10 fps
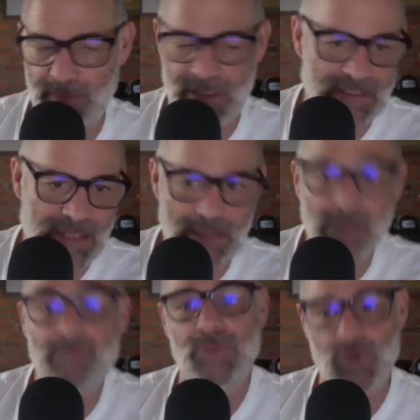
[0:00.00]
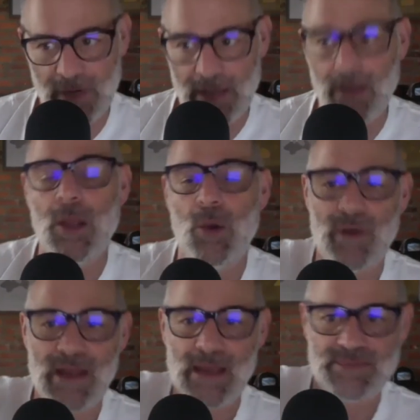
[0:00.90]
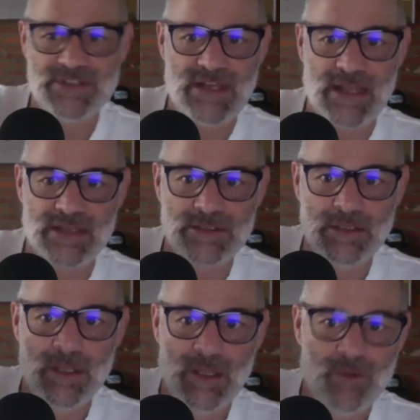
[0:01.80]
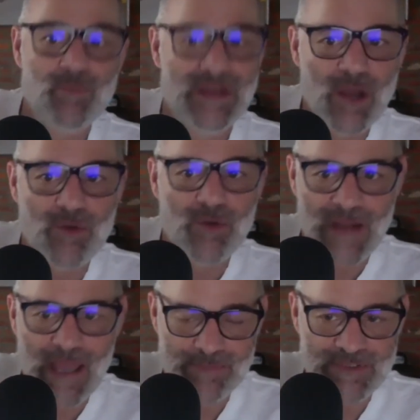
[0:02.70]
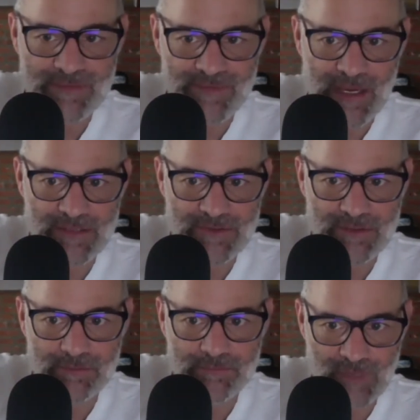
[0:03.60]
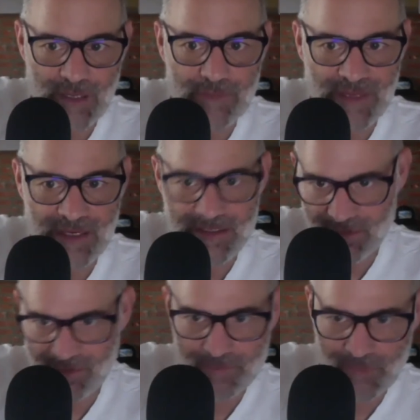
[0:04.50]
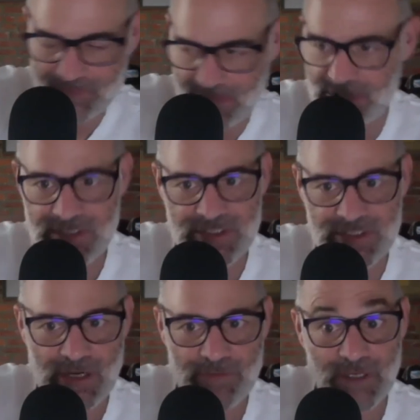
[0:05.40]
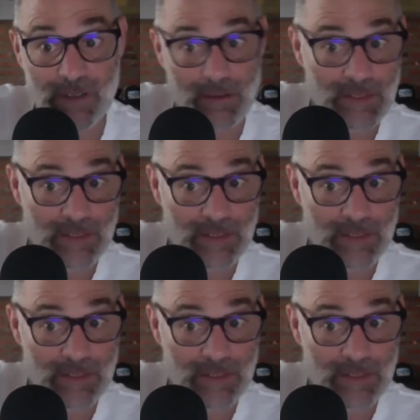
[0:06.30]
the AM. Great. What happens next? We know what happens if they answer, right? If they answer on the discovery call. I was